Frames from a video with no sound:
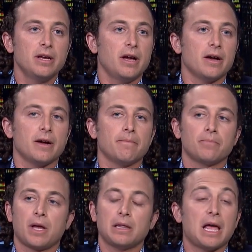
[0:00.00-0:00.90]

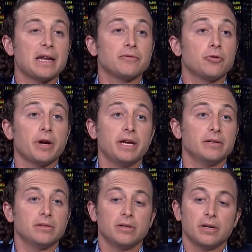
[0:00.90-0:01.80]
A lot of great
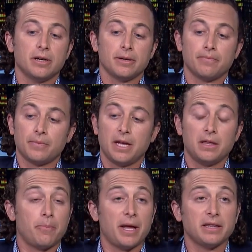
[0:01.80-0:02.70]

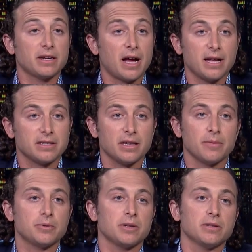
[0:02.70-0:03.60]
independent
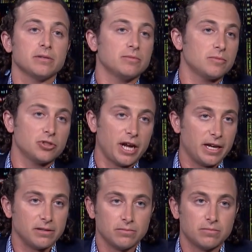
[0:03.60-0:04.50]
concepts and
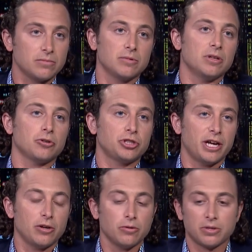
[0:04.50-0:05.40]

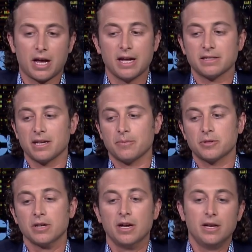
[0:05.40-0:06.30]
chain-owned
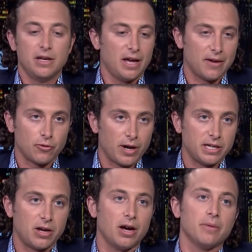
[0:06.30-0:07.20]
concepts have
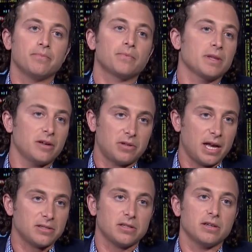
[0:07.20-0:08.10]
already come. They're
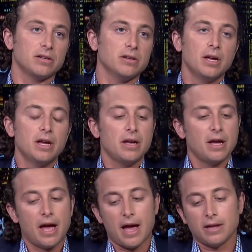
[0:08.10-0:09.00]
tested.
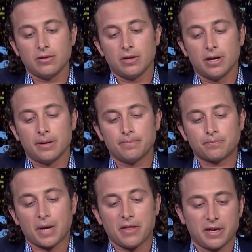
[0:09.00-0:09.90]
And
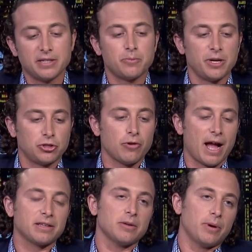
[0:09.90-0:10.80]
I think it's been
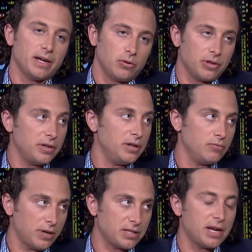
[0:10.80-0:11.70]
attracted by all the
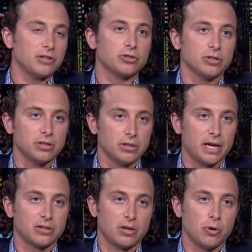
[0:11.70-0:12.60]
residential
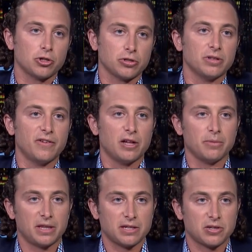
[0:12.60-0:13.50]
and commercial
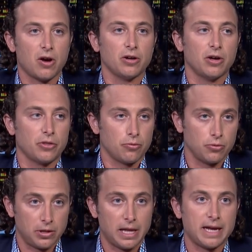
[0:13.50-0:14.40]
development that's gone on through
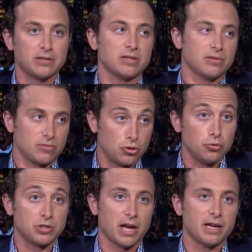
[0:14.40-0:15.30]
the last
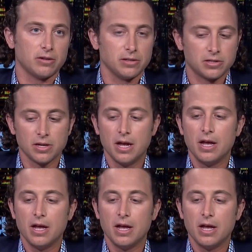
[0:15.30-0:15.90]
two cycles.